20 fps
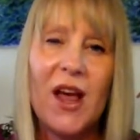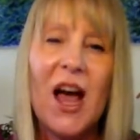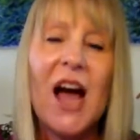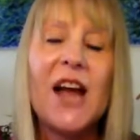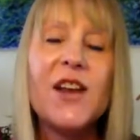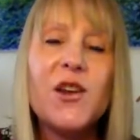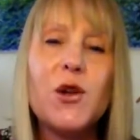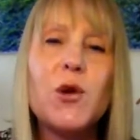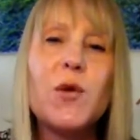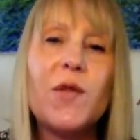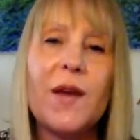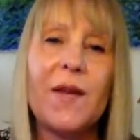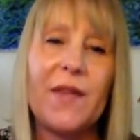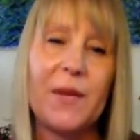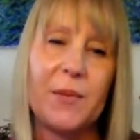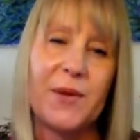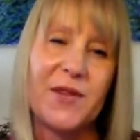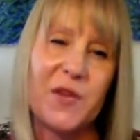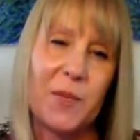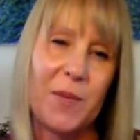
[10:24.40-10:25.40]
I knew that
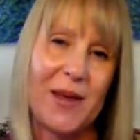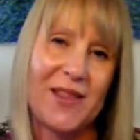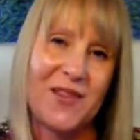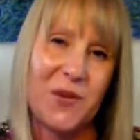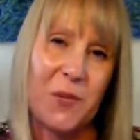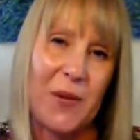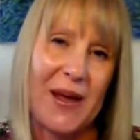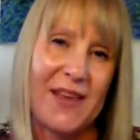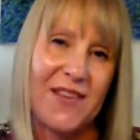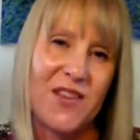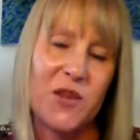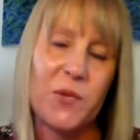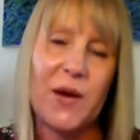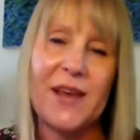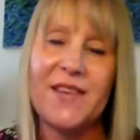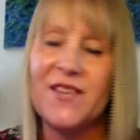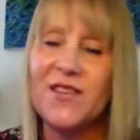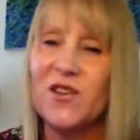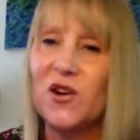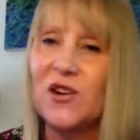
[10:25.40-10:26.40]
there was a better way. So I
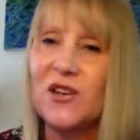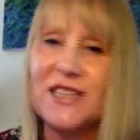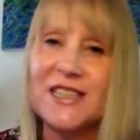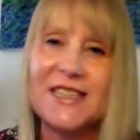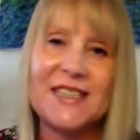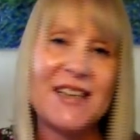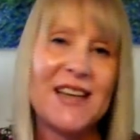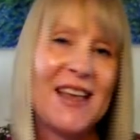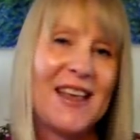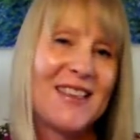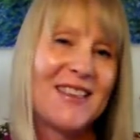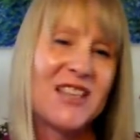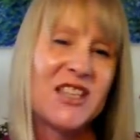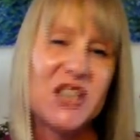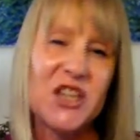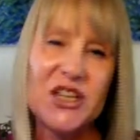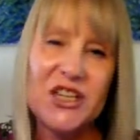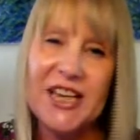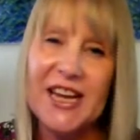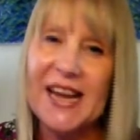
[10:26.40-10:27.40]
started
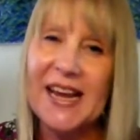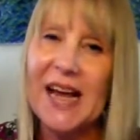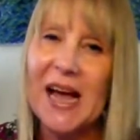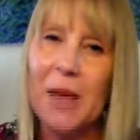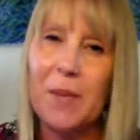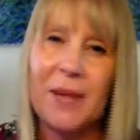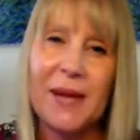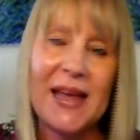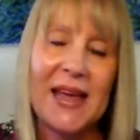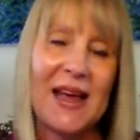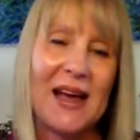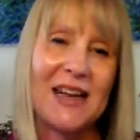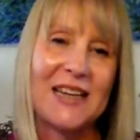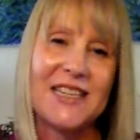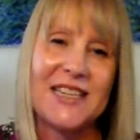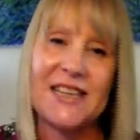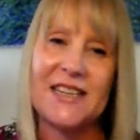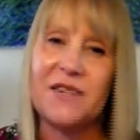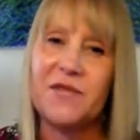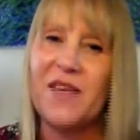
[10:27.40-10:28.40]
studying. I
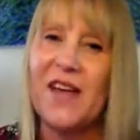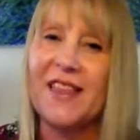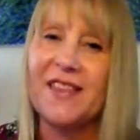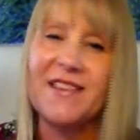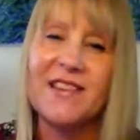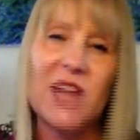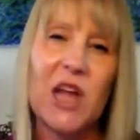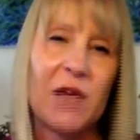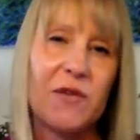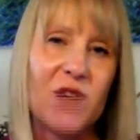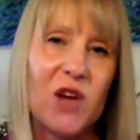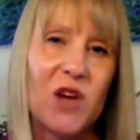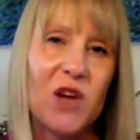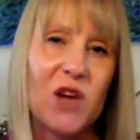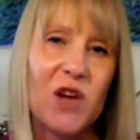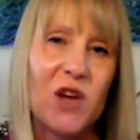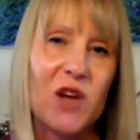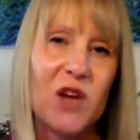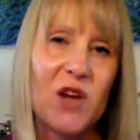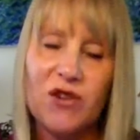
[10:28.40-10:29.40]
did advanced life
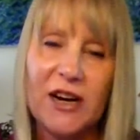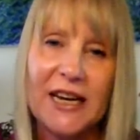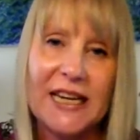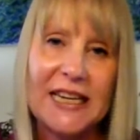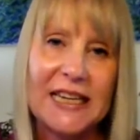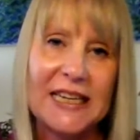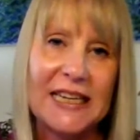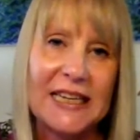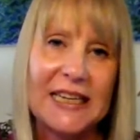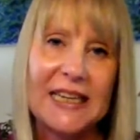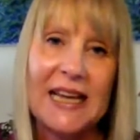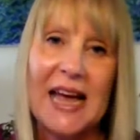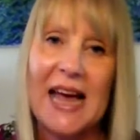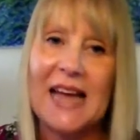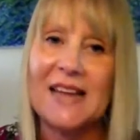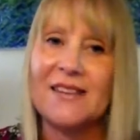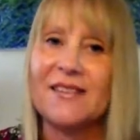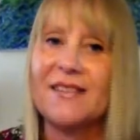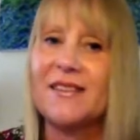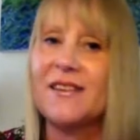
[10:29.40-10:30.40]
coach training
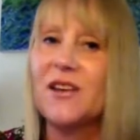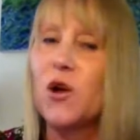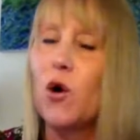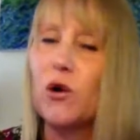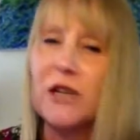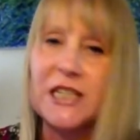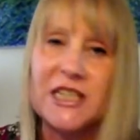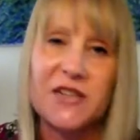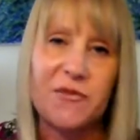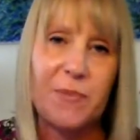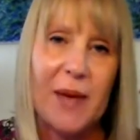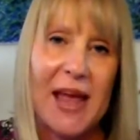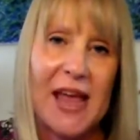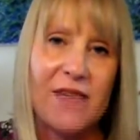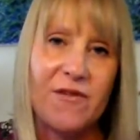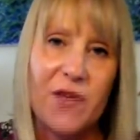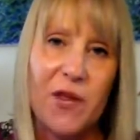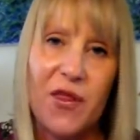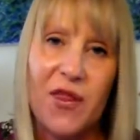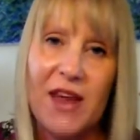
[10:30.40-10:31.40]
and cognitive
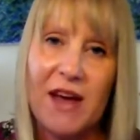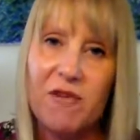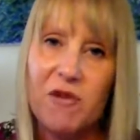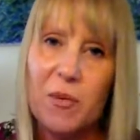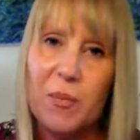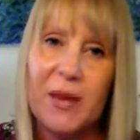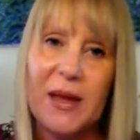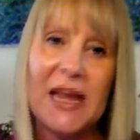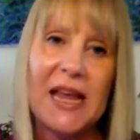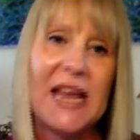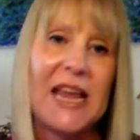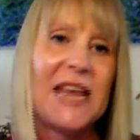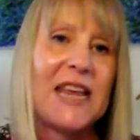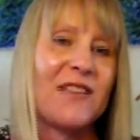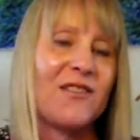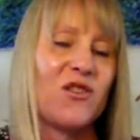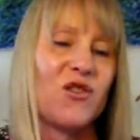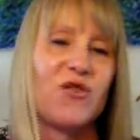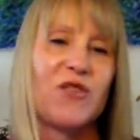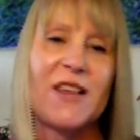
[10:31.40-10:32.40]
behavior therapy
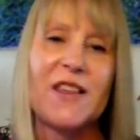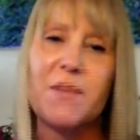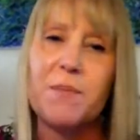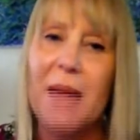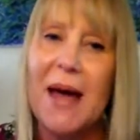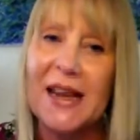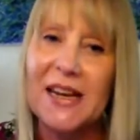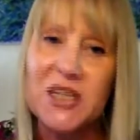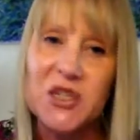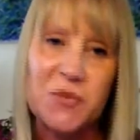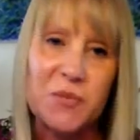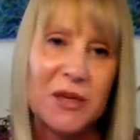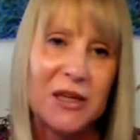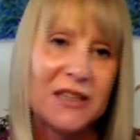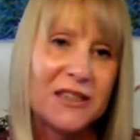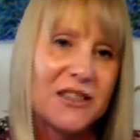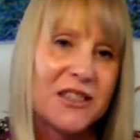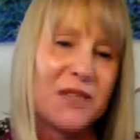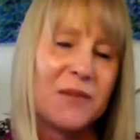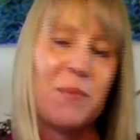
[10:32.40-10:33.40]
and stress
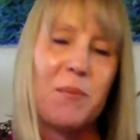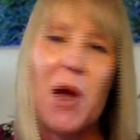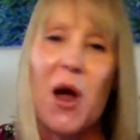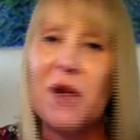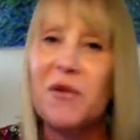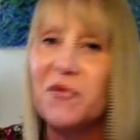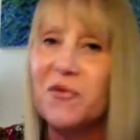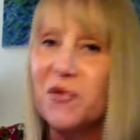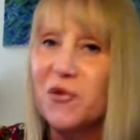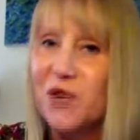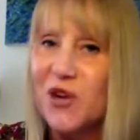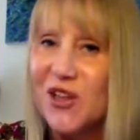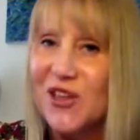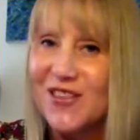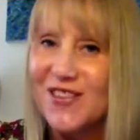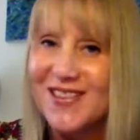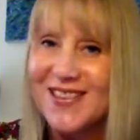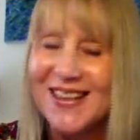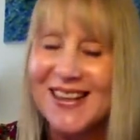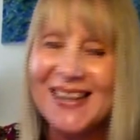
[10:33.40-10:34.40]
management and
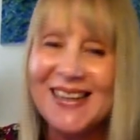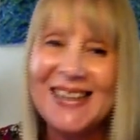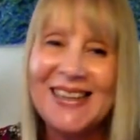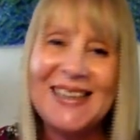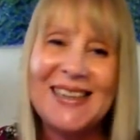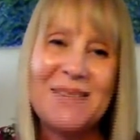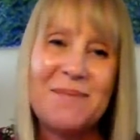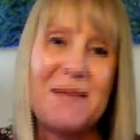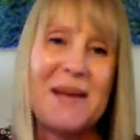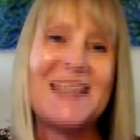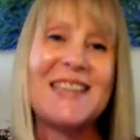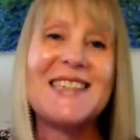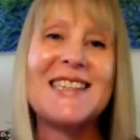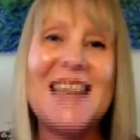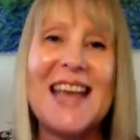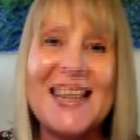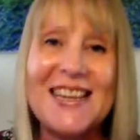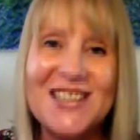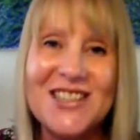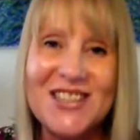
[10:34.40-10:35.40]
mindfulness,
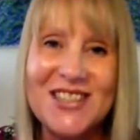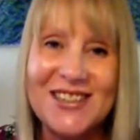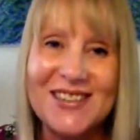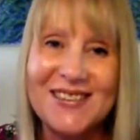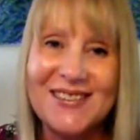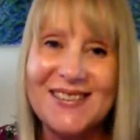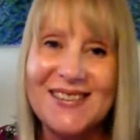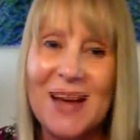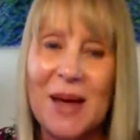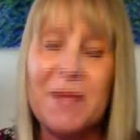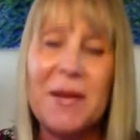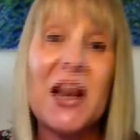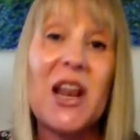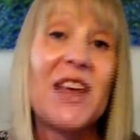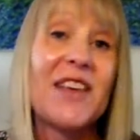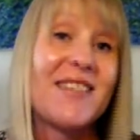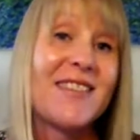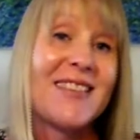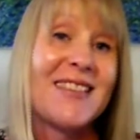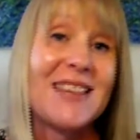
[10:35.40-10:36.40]
meditation. I'm a
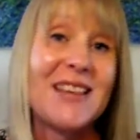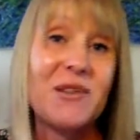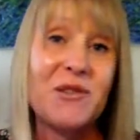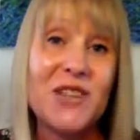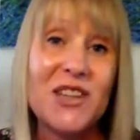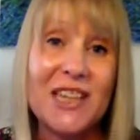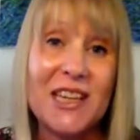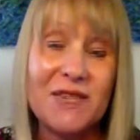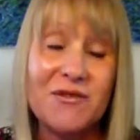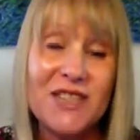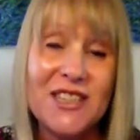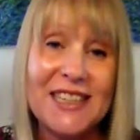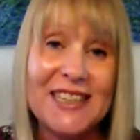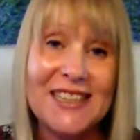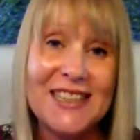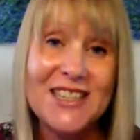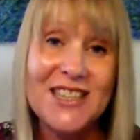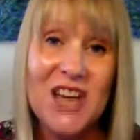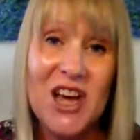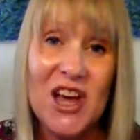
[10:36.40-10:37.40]
licensed Heal Your Life
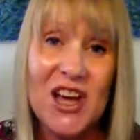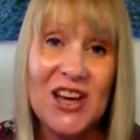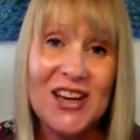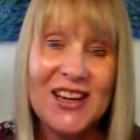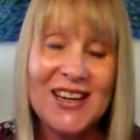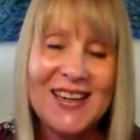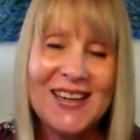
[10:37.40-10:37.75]
teacher.